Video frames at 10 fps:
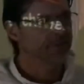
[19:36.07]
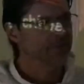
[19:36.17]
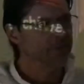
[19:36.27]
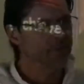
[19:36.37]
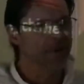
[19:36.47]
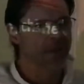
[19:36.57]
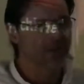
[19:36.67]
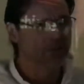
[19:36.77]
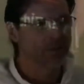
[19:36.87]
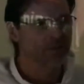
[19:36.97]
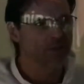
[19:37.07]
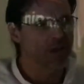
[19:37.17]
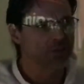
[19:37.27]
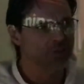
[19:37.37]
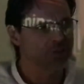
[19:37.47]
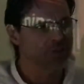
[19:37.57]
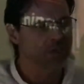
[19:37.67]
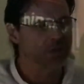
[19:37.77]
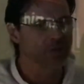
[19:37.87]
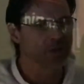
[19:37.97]
think about it, they're not just
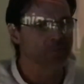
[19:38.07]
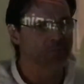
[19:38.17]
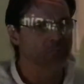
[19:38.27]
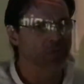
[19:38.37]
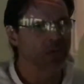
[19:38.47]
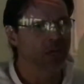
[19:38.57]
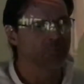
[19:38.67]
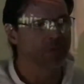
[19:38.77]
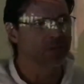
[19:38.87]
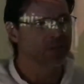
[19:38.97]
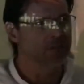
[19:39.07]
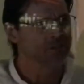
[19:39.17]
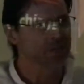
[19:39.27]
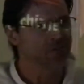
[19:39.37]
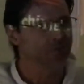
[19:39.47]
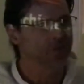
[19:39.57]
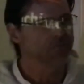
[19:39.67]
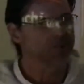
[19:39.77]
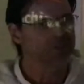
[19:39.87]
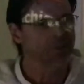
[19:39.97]
saturated with blood because they transmit
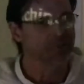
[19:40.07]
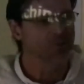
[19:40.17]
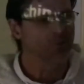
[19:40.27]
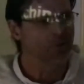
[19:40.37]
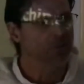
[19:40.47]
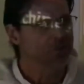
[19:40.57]
stuff into our blood,